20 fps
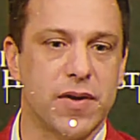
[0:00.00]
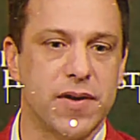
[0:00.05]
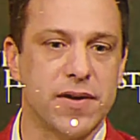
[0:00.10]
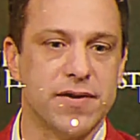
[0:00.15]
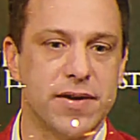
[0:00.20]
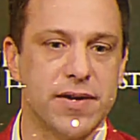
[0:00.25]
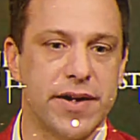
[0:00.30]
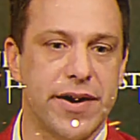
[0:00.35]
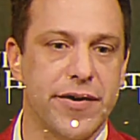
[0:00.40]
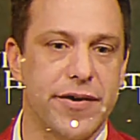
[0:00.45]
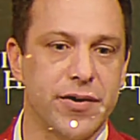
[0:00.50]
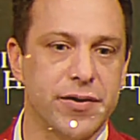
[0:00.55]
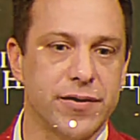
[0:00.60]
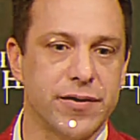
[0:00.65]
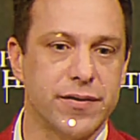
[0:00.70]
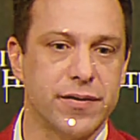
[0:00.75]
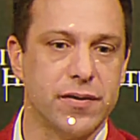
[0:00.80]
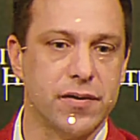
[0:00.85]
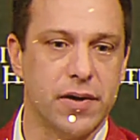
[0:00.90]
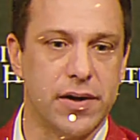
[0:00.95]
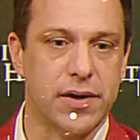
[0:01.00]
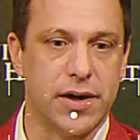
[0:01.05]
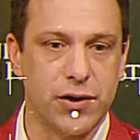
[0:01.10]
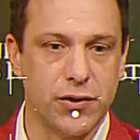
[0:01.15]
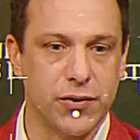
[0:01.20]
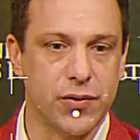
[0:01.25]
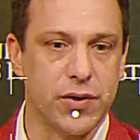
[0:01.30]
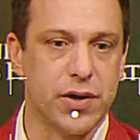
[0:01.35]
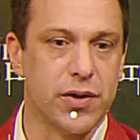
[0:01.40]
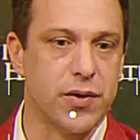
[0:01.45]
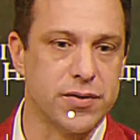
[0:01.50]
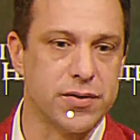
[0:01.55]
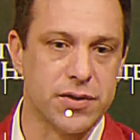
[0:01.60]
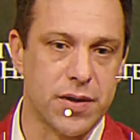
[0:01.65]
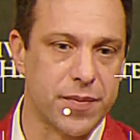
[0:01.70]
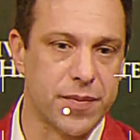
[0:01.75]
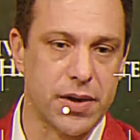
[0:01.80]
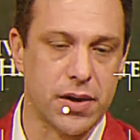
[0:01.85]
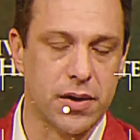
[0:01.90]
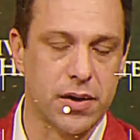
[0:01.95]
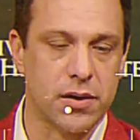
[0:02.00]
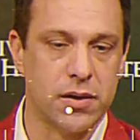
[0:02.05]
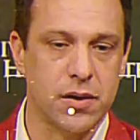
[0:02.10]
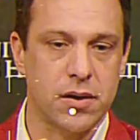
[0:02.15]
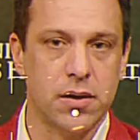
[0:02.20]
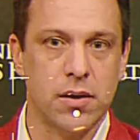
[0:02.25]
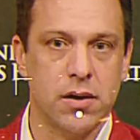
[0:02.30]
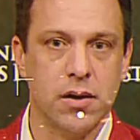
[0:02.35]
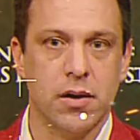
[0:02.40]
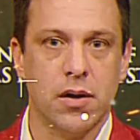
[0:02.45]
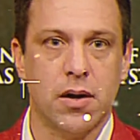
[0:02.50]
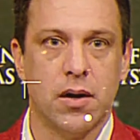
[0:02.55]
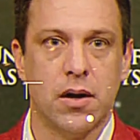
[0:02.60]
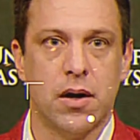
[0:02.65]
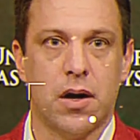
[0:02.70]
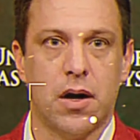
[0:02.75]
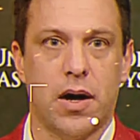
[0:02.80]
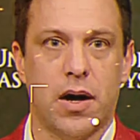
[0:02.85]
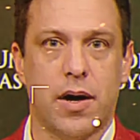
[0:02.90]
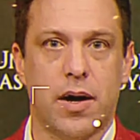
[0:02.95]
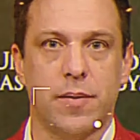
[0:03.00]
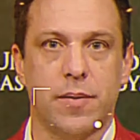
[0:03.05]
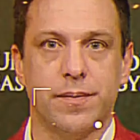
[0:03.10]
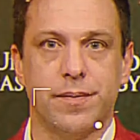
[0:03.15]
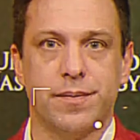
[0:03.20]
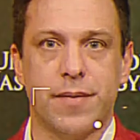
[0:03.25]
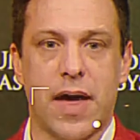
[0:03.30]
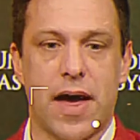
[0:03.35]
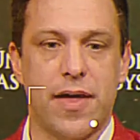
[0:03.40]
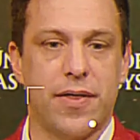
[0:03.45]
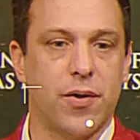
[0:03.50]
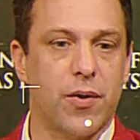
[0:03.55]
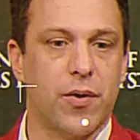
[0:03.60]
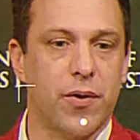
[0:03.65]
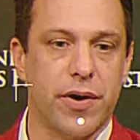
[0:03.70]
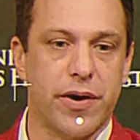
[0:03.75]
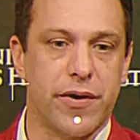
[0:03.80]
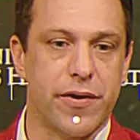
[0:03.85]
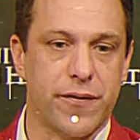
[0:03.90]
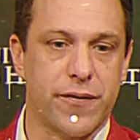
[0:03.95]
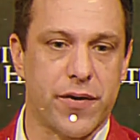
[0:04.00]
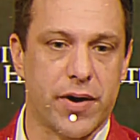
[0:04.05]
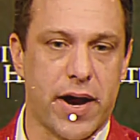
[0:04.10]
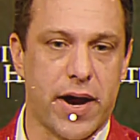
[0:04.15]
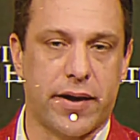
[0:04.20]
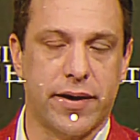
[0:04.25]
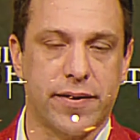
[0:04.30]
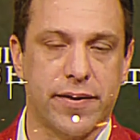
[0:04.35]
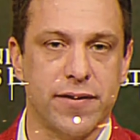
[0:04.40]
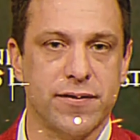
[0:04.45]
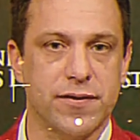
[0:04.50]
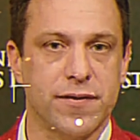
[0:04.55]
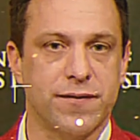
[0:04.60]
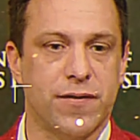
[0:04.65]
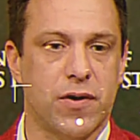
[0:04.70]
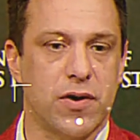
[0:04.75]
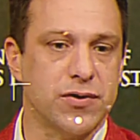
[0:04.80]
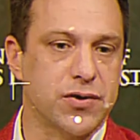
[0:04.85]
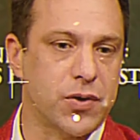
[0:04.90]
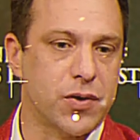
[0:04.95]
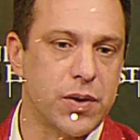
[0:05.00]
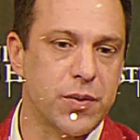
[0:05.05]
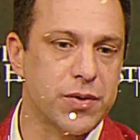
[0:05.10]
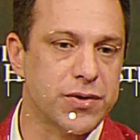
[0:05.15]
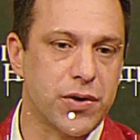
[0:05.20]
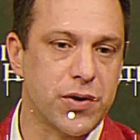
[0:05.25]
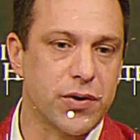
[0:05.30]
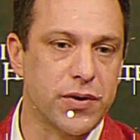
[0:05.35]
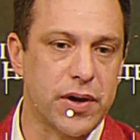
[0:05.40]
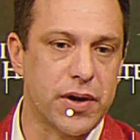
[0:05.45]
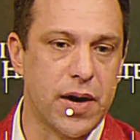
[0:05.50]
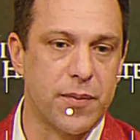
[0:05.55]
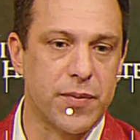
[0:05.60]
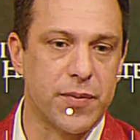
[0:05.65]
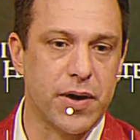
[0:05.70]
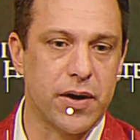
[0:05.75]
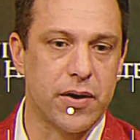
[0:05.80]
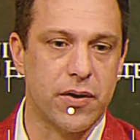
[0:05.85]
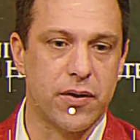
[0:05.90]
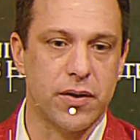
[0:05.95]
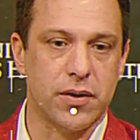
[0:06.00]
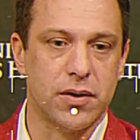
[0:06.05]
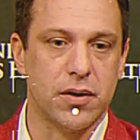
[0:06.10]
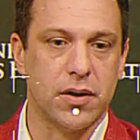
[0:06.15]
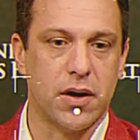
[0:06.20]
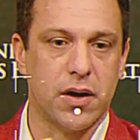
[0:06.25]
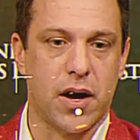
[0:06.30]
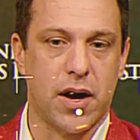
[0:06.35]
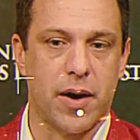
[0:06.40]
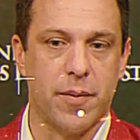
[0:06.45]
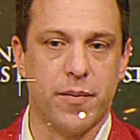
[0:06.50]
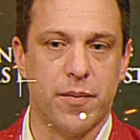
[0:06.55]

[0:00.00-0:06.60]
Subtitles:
McDuffie? Williams? Someone else? Drop your prediction below. I'm curious to see where you land.